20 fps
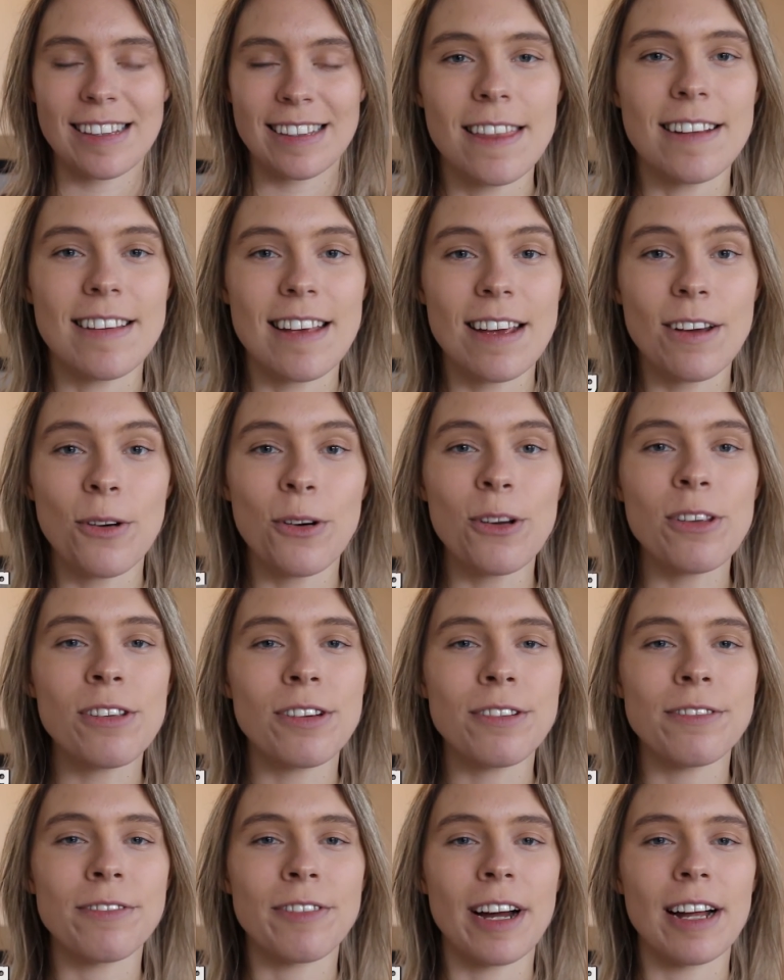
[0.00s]
The deck
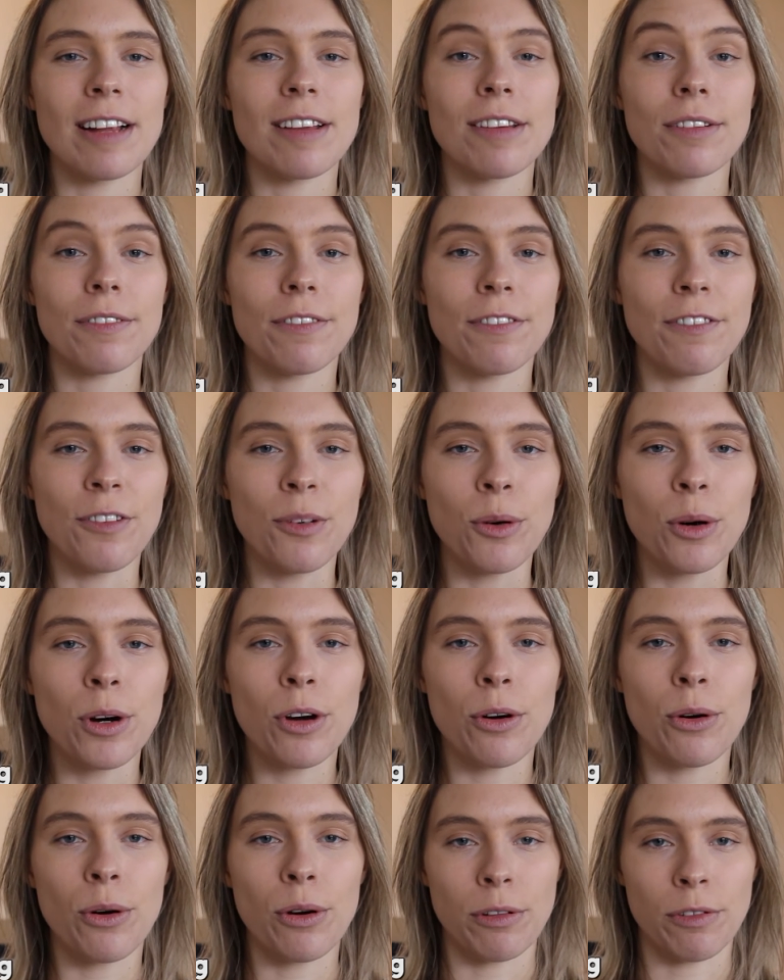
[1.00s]
also runs
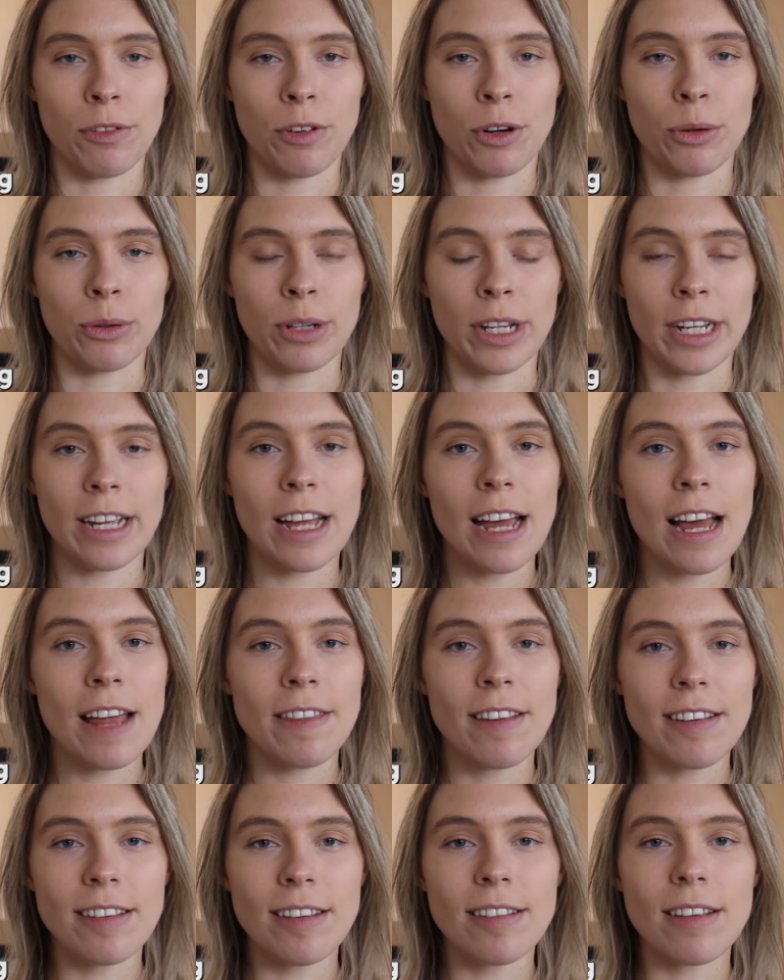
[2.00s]
4 Chord of Calling.
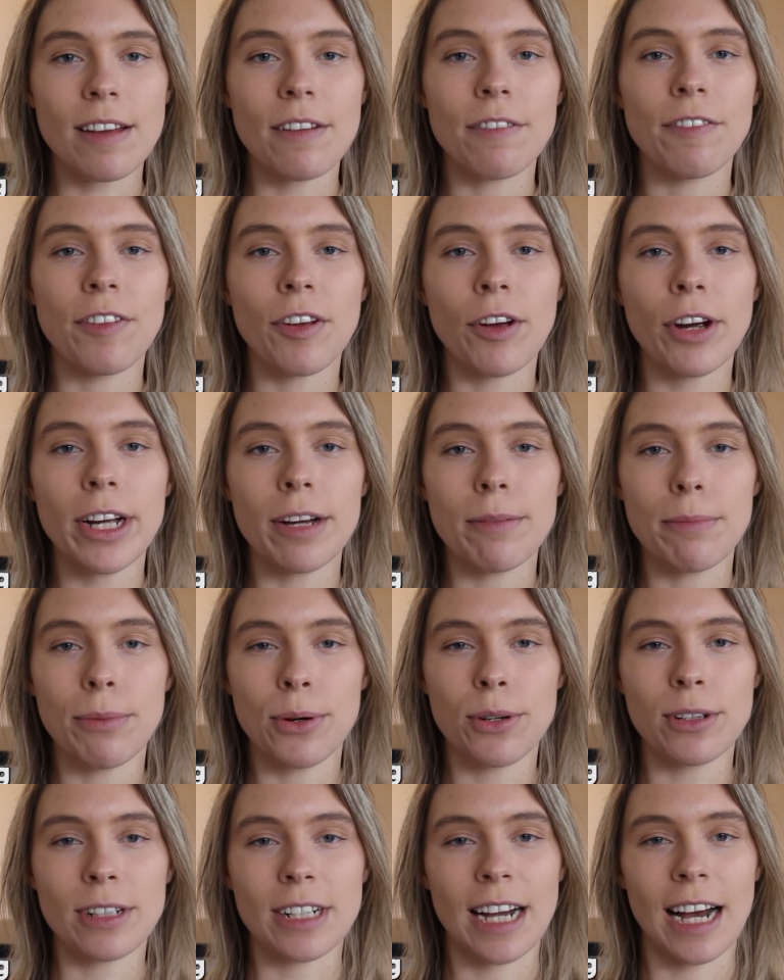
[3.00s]
This is a very
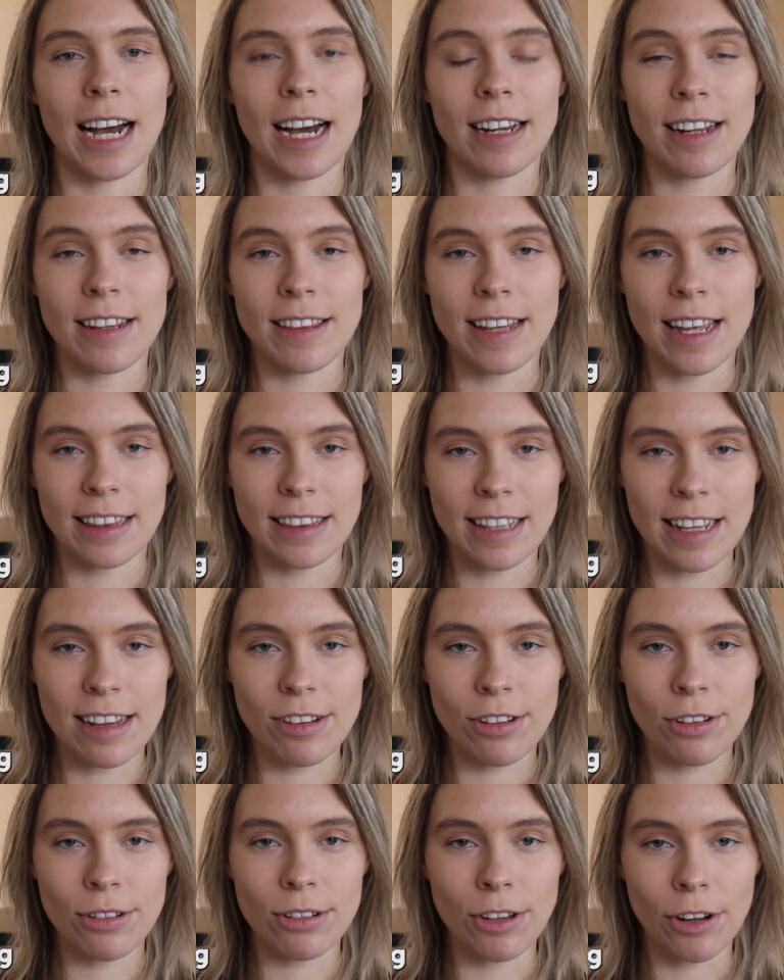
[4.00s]
important card that
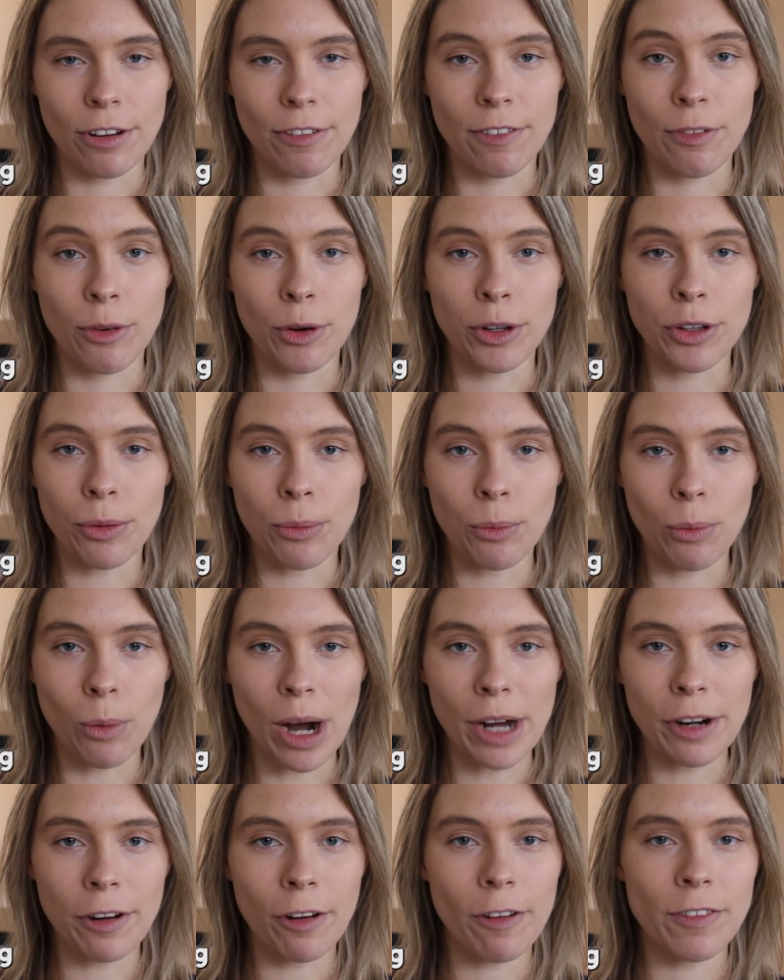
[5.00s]
lets you look for your
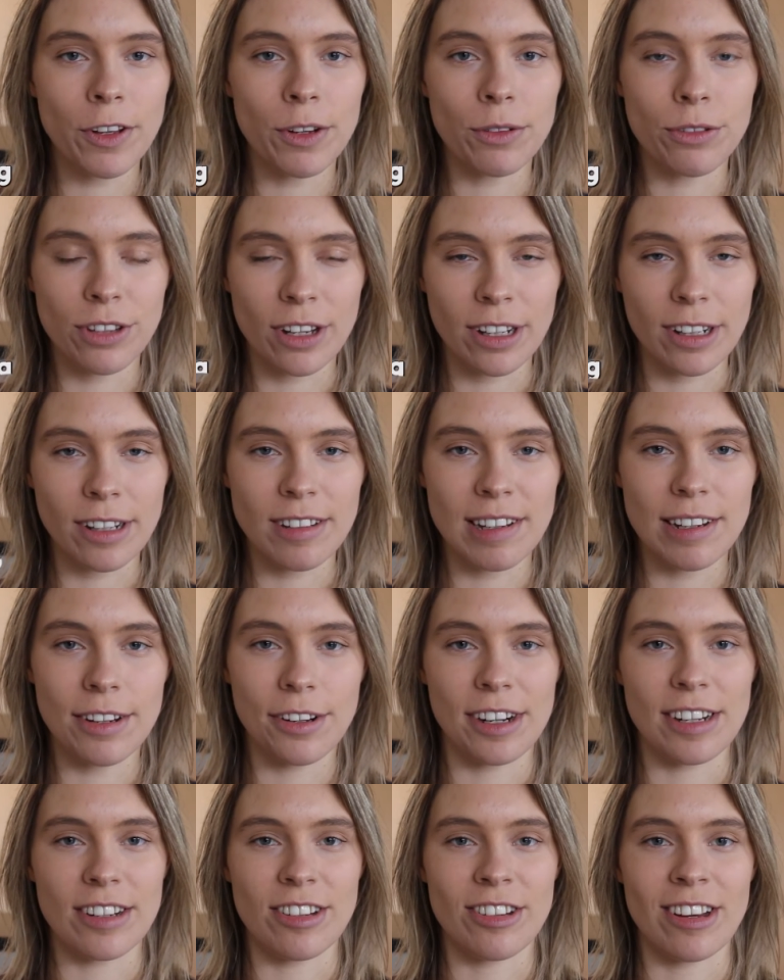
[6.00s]
1-of utility
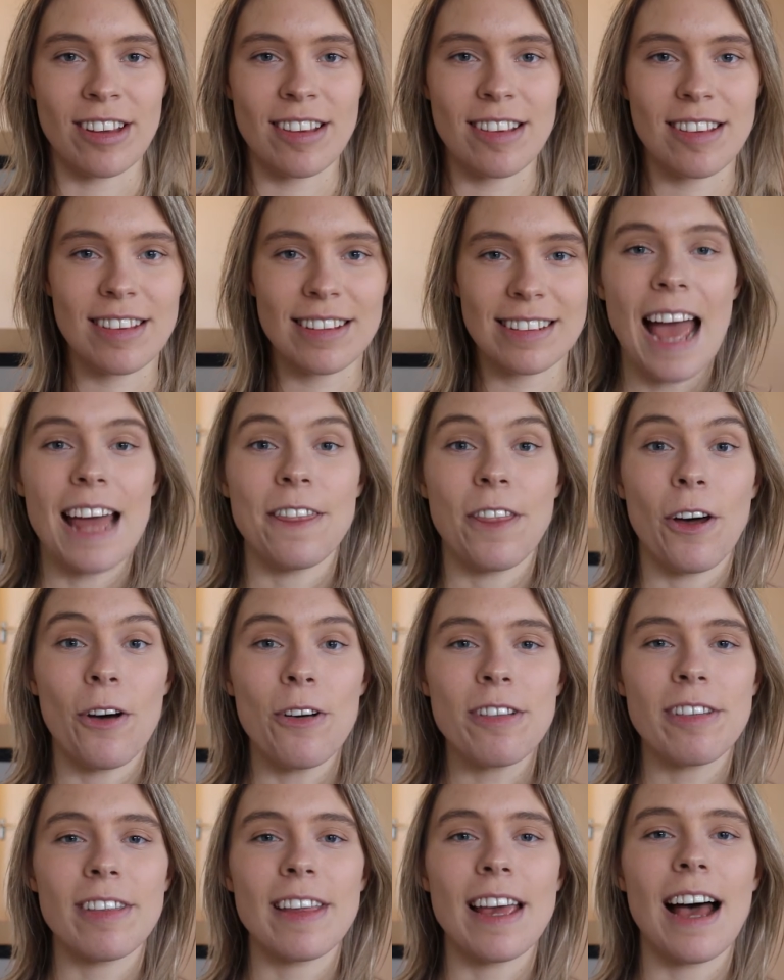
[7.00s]
creatures. And
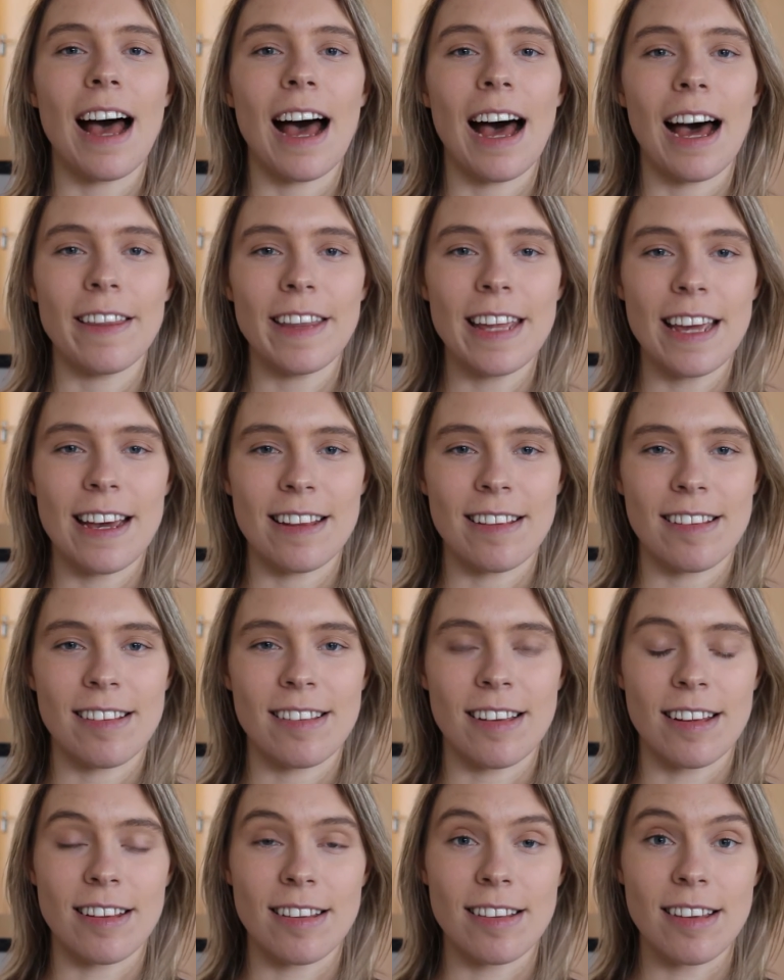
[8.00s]
those there are the
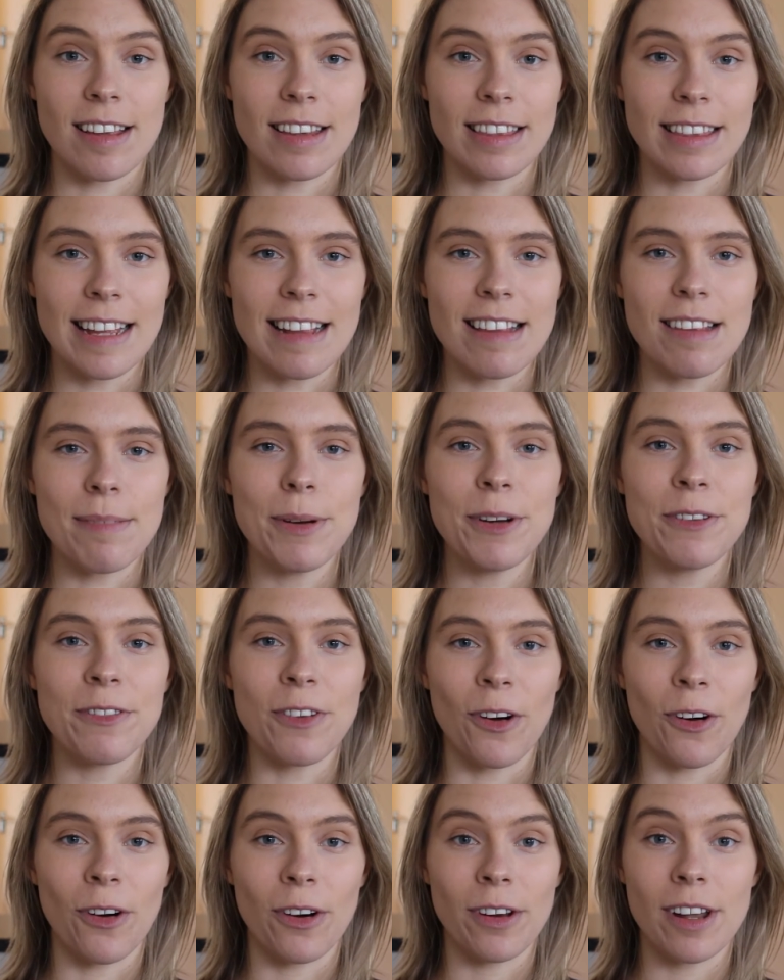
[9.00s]
instants. Let's move
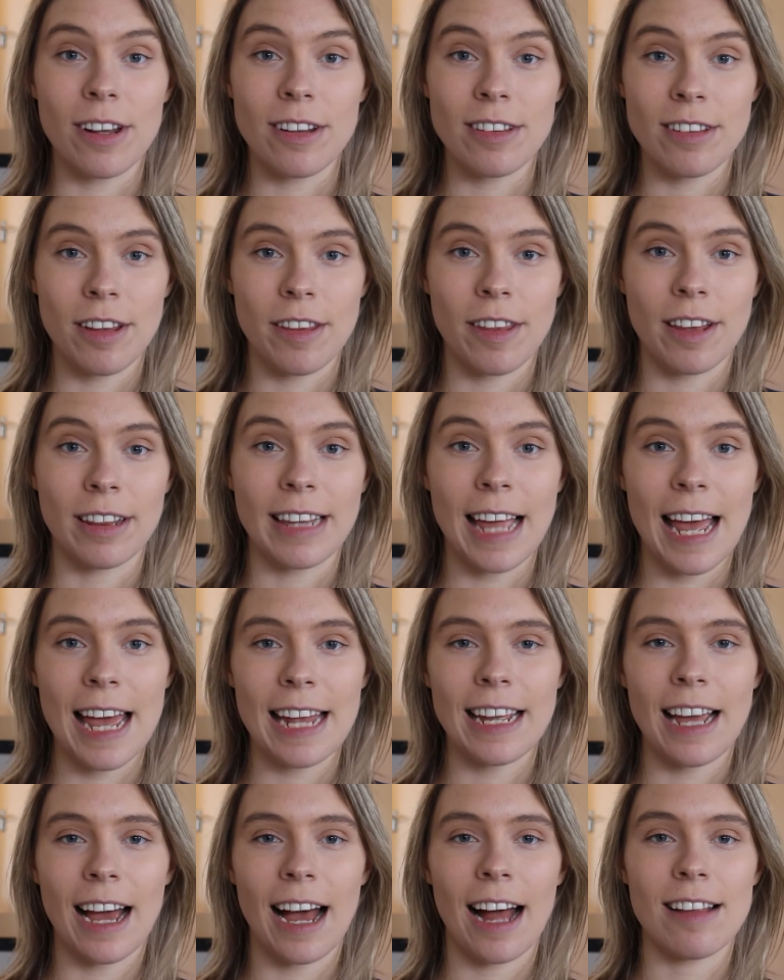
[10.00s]
on to the
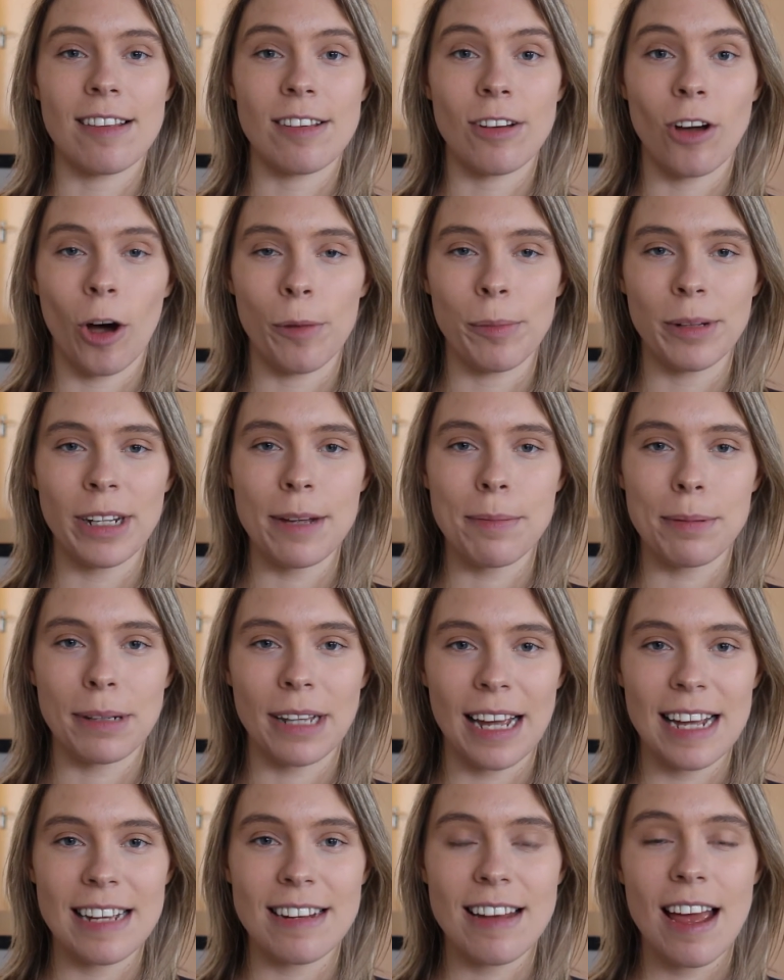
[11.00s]
land cards commonly
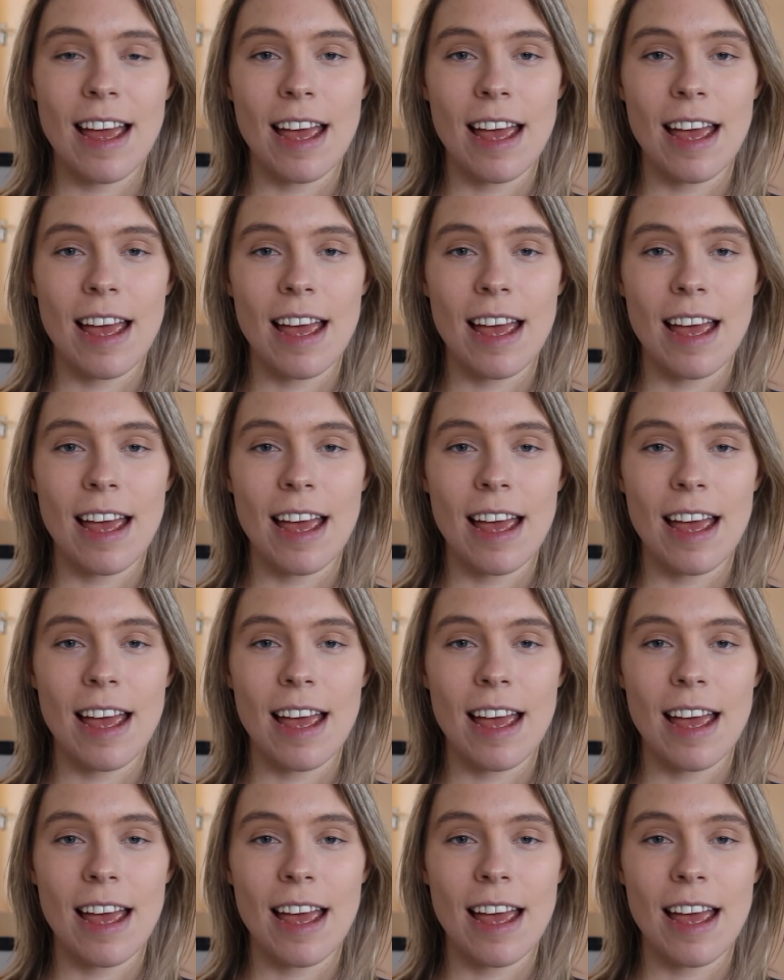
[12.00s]
played